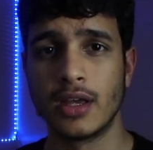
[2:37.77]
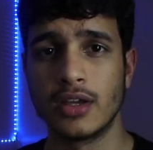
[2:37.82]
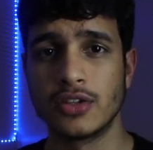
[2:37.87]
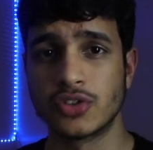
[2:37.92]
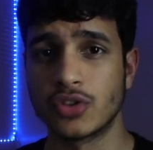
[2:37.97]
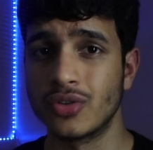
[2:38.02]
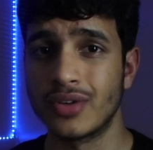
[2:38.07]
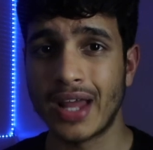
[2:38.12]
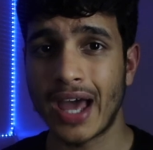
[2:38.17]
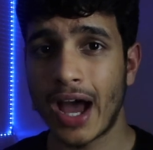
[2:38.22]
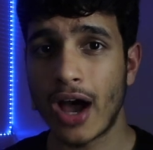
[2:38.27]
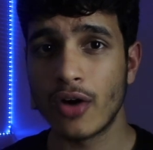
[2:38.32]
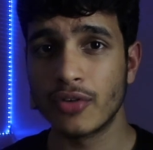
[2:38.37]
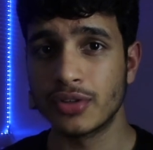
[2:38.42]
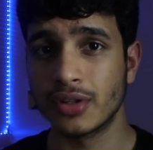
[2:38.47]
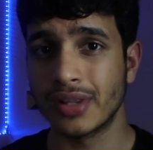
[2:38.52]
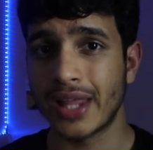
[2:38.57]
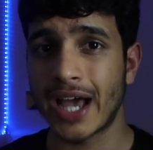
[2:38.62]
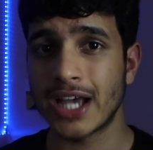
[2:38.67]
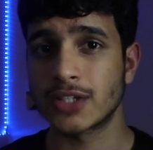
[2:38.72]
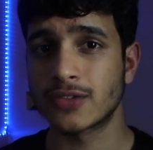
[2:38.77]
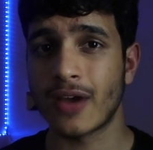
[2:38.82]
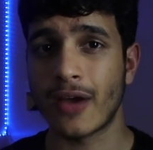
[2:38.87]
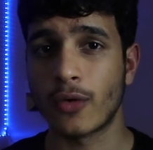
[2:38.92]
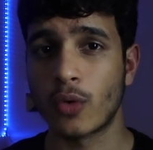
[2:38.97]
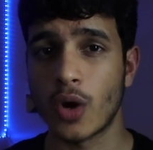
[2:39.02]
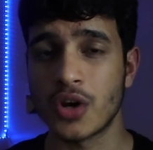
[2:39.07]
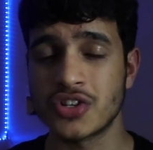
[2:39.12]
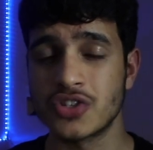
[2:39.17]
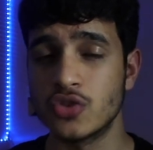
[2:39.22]
So now the last
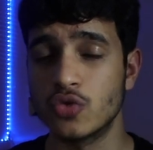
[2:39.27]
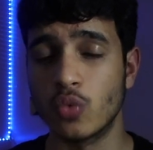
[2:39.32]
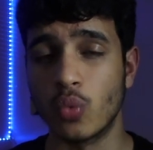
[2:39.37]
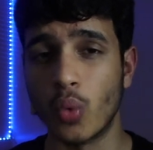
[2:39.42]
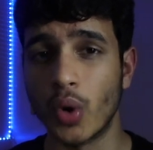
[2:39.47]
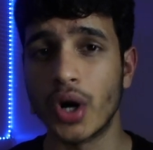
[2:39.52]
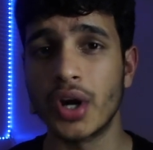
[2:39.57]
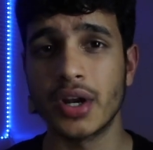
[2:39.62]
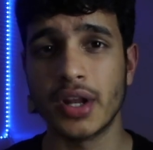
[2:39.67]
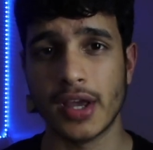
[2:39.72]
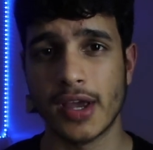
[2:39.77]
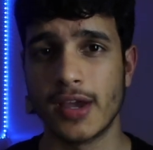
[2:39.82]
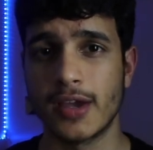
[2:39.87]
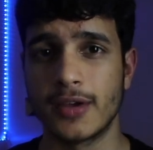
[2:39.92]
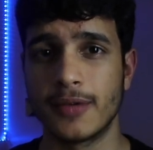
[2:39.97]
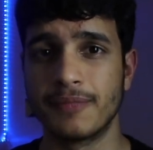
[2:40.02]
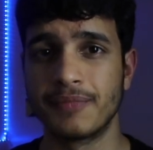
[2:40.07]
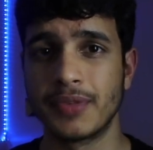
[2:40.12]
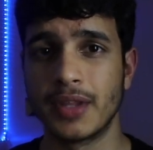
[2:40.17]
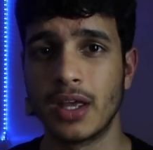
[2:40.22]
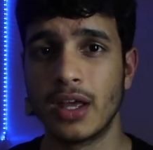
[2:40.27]
five questions weren't A.